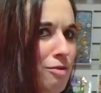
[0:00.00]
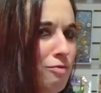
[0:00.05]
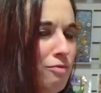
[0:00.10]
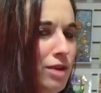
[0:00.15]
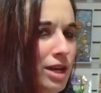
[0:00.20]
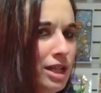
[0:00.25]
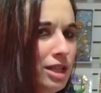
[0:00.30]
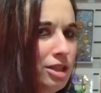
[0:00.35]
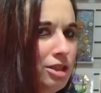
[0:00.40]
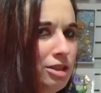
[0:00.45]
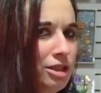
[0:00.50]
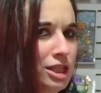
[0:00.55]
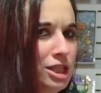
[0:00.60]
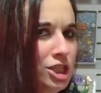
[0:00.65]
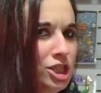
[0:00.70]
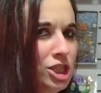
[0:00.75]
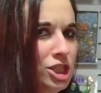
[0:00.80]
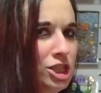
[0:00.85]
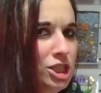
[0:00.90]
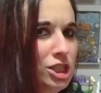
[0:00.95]
regular
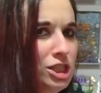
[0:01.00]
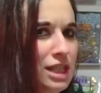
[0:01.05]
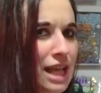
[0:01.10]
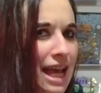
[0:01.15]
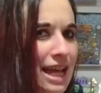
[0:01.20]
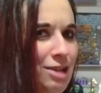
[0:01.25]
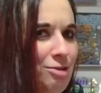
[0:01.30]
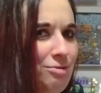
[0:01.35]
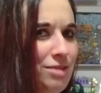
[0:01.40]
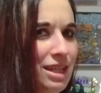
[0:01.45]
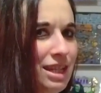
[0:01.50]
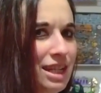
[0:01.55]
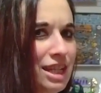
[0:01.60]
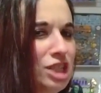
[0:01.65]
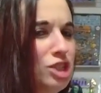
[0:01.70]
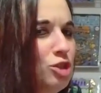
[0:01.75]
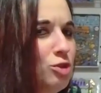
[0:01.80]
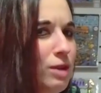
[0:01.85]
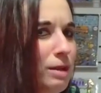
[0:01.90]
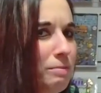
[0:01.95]
issues. I don't think I
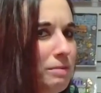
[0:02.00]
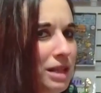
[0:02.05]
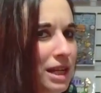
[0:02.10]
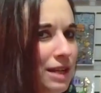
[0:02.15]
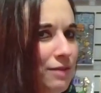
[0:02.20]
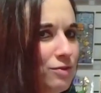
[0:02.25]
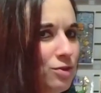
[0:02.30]
do. I'm gonna have